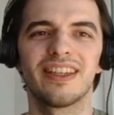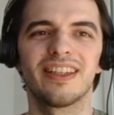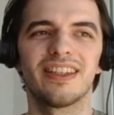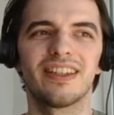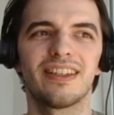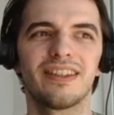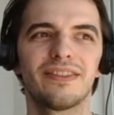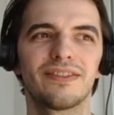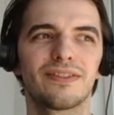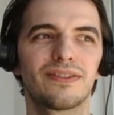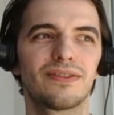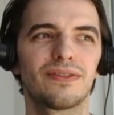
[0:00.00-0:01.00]

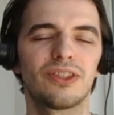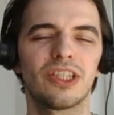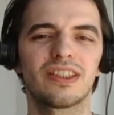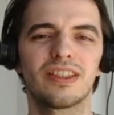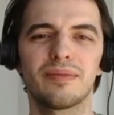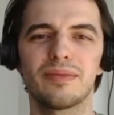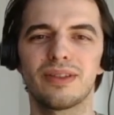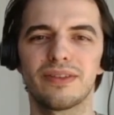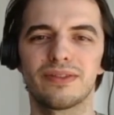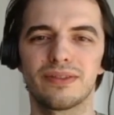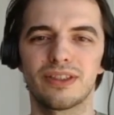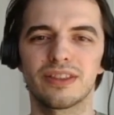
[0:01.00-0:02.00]
I've checked
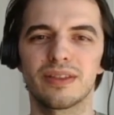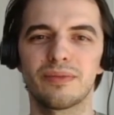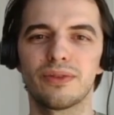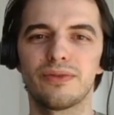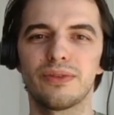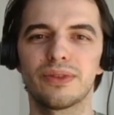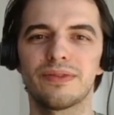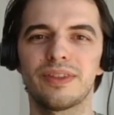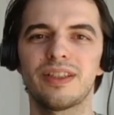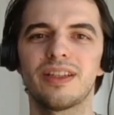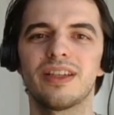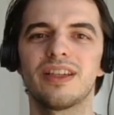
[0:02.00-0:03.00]
some reviews of
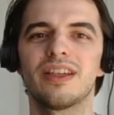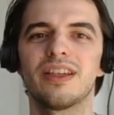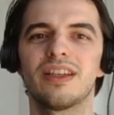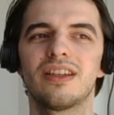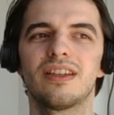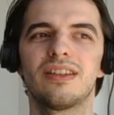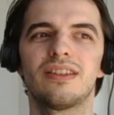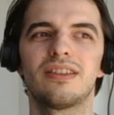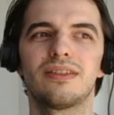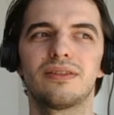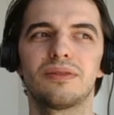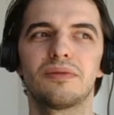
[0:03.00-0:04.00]
it.
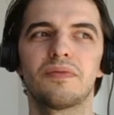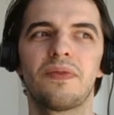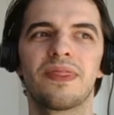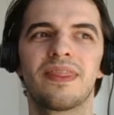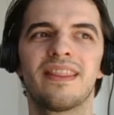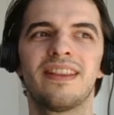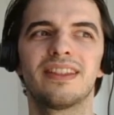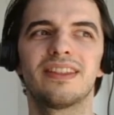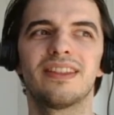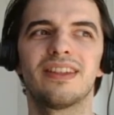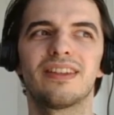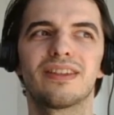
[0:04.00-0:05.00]
Um,
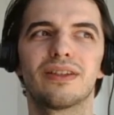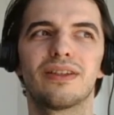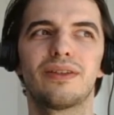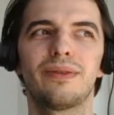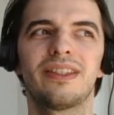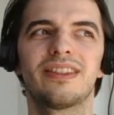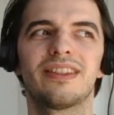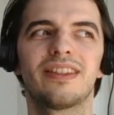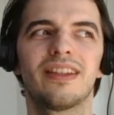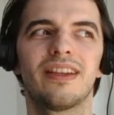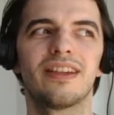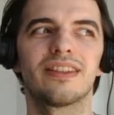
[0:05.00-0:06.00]
on Goodreads, it
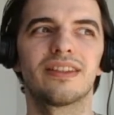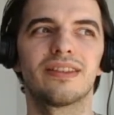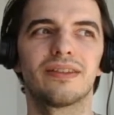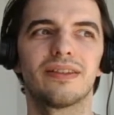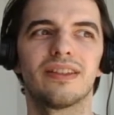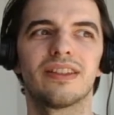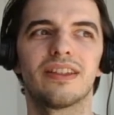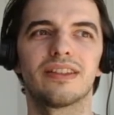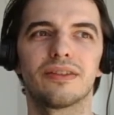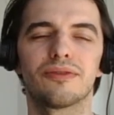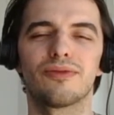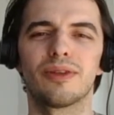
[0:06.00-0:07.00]
has a
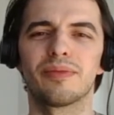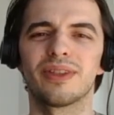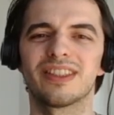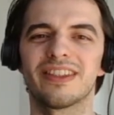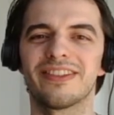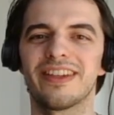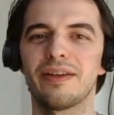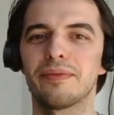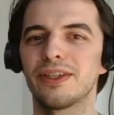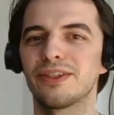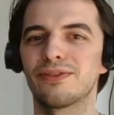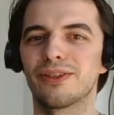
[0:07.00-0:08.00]
3.78,
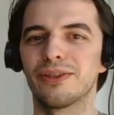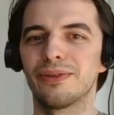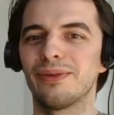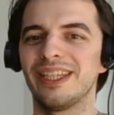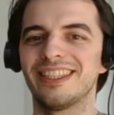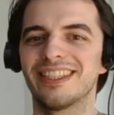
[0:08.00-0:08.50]
which for Goodreads